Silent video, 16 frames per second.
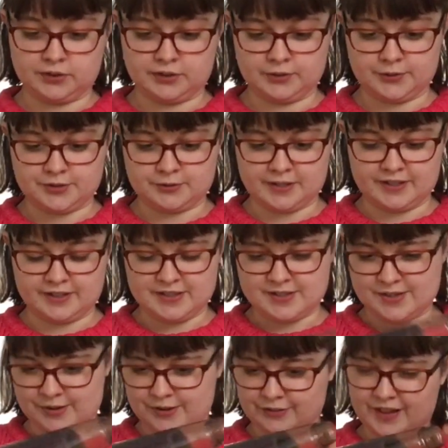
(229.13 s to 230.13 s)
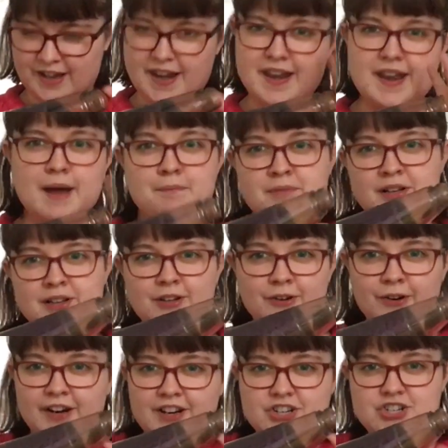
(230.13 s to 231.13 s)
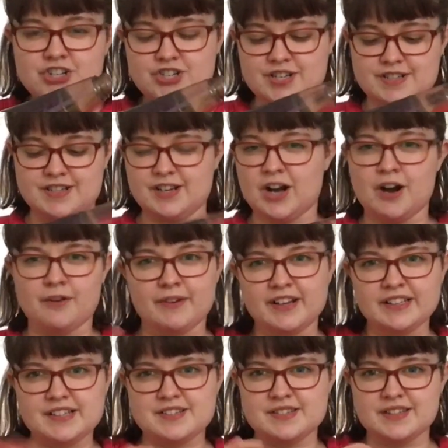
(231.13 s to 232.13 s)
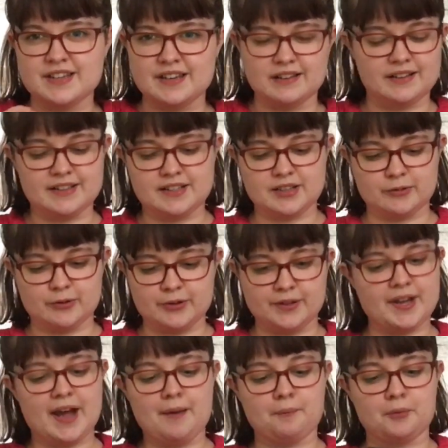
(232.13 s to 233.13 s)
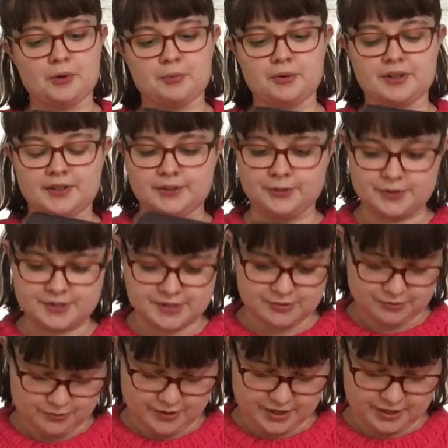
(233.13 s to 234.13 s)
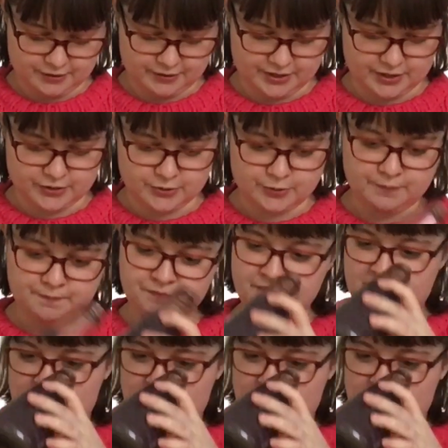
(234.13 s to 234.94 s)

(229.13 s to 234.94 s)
It looks really sort of like nebula-ish. You can't really see it like through the camera, but it looks really, really cool.